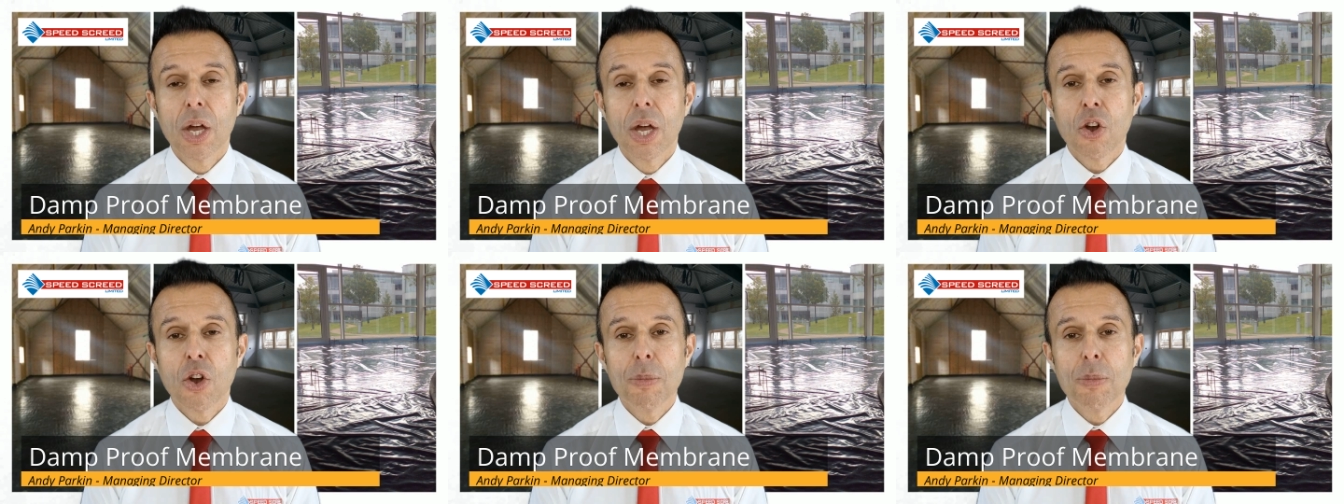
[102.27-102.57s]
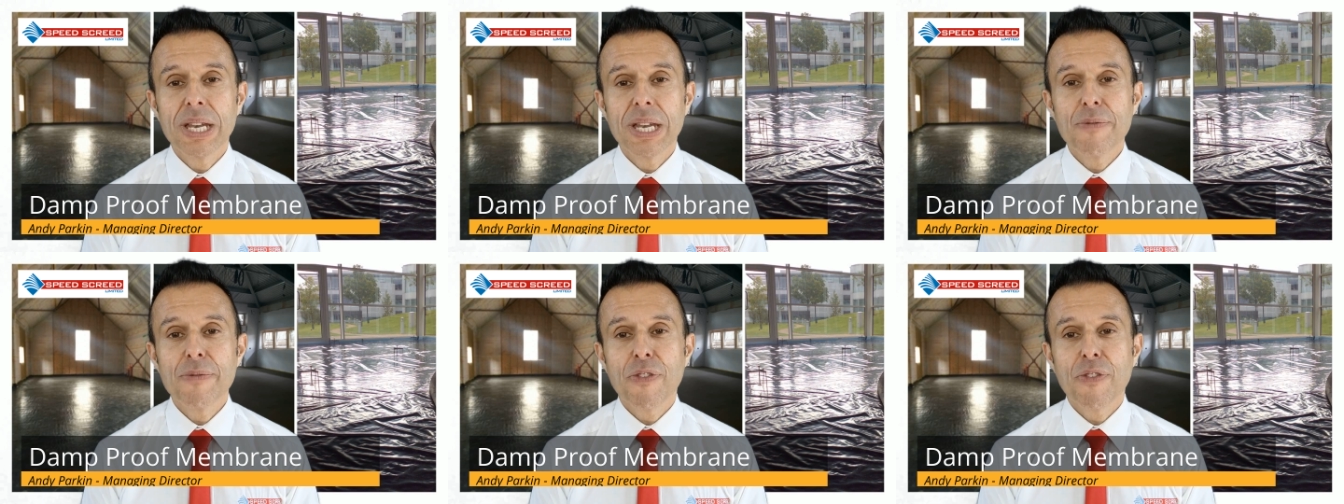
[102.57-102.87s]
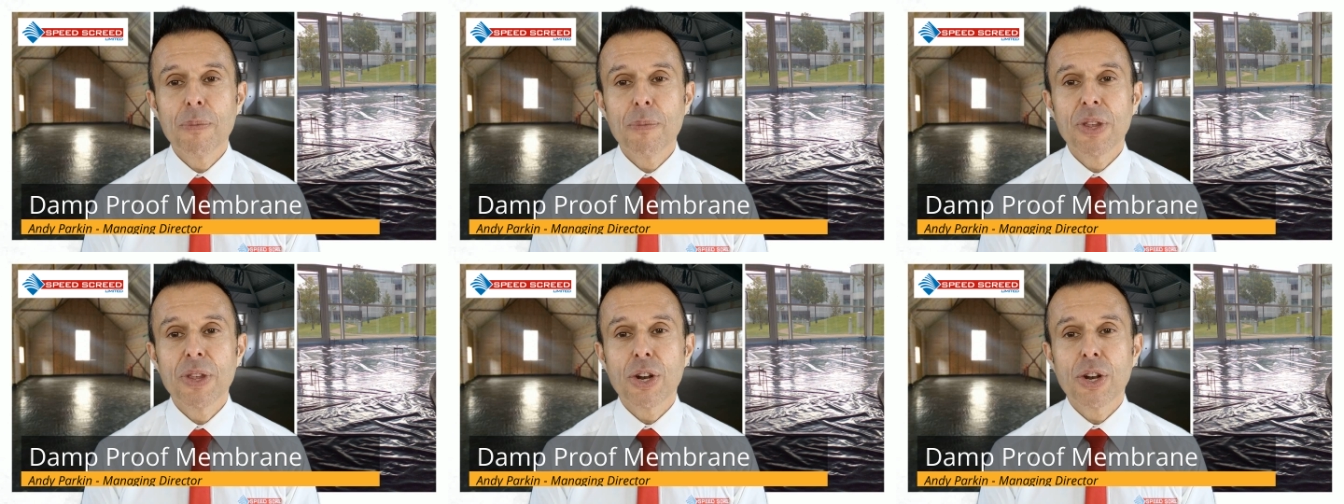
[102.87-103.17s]
coming in
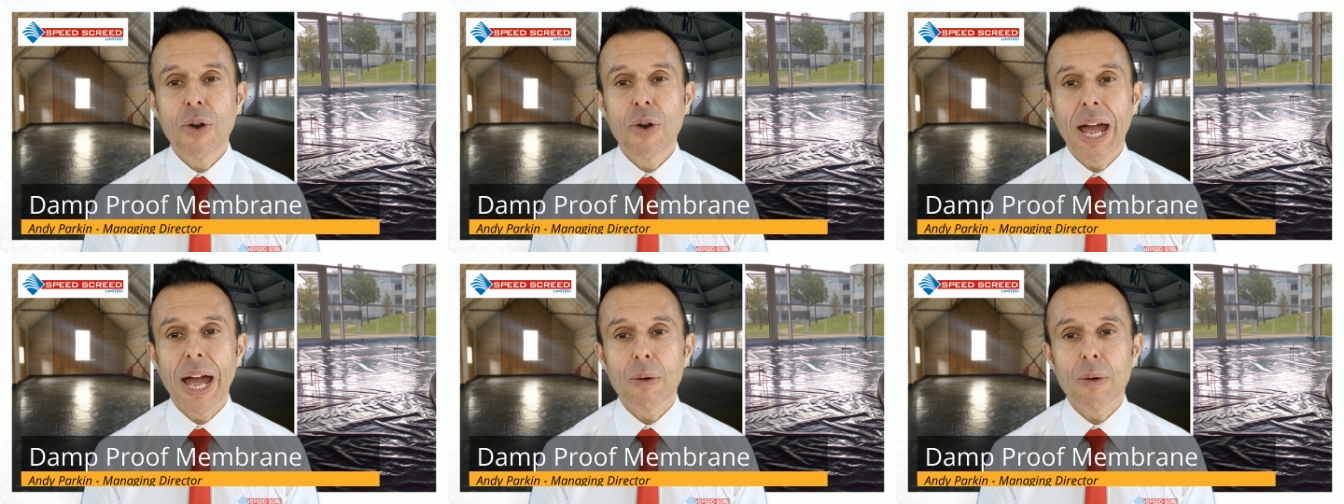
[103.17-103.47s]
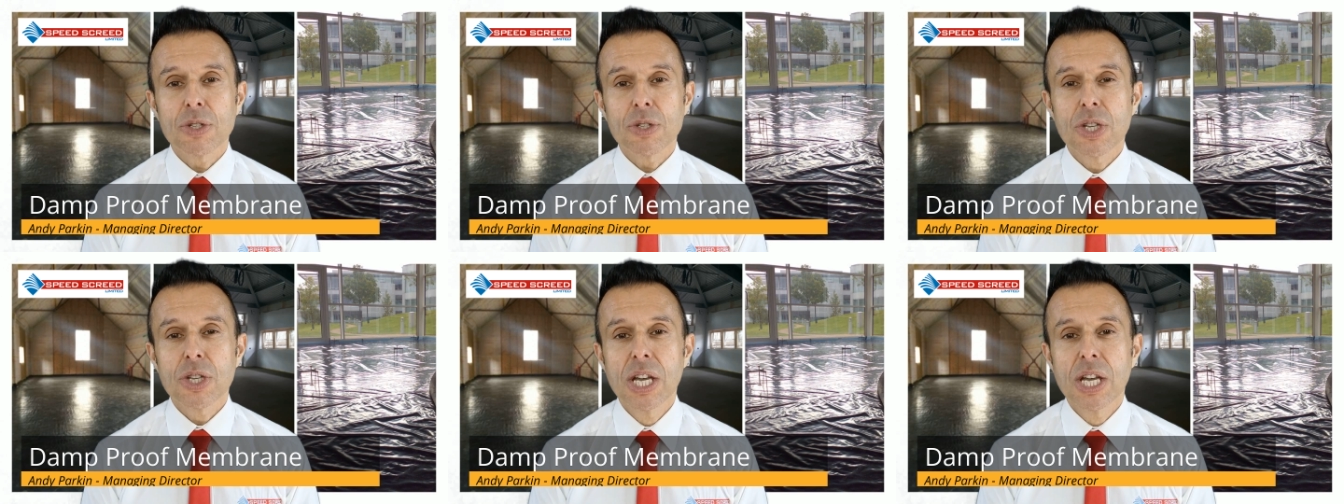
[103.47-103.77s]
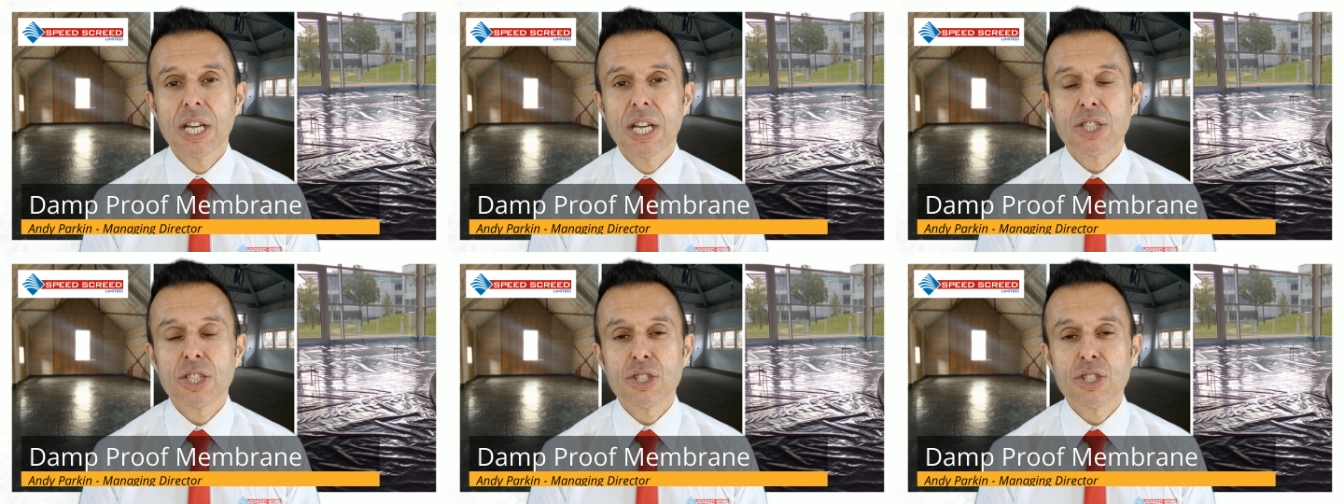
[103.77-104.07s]
from the ground
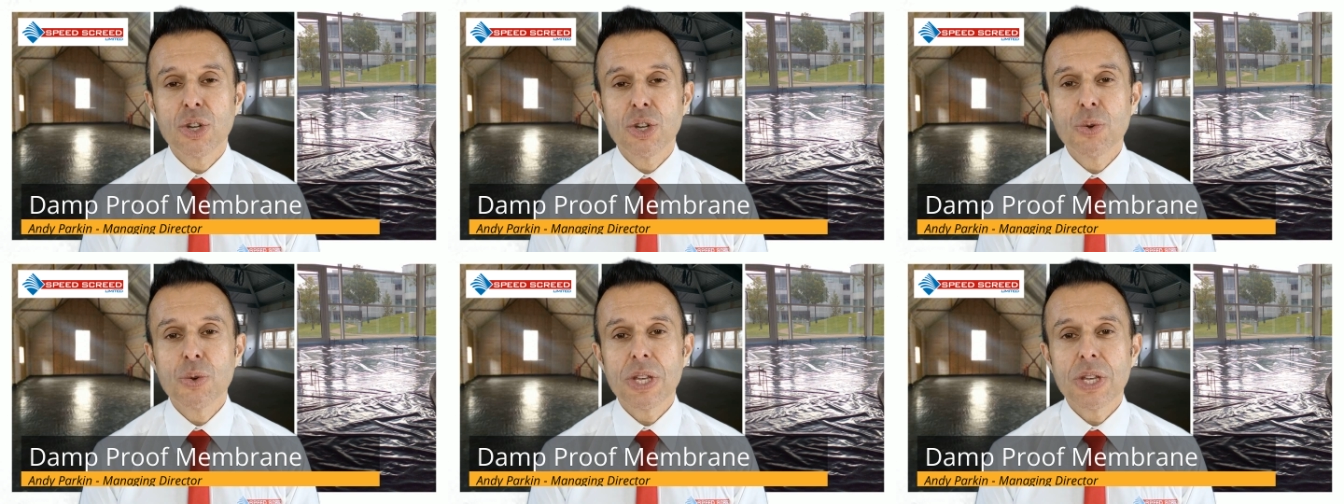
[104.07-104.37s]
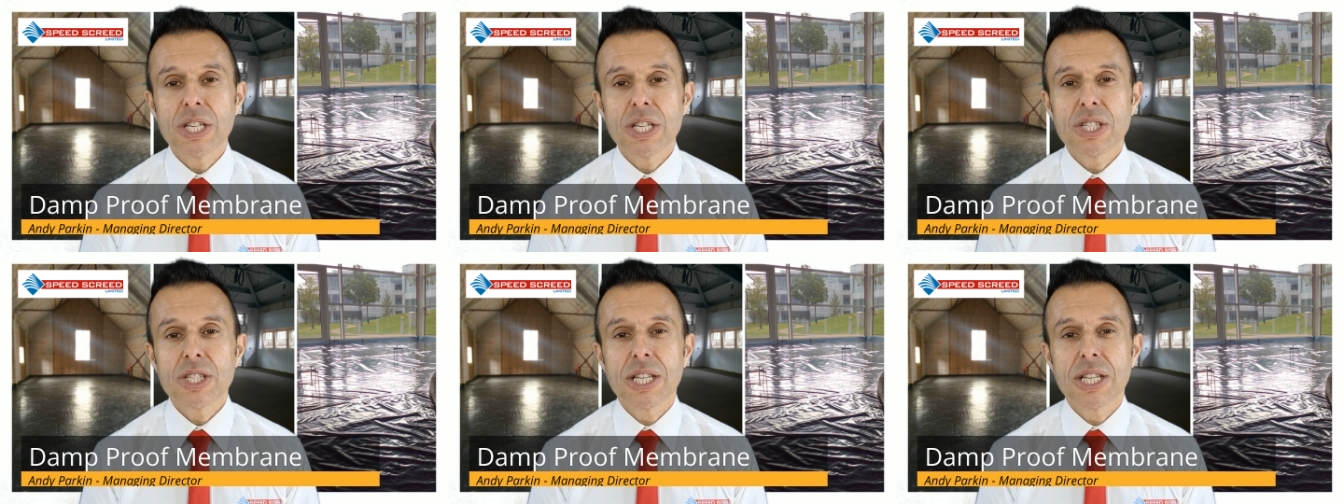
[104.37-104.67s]
to do this,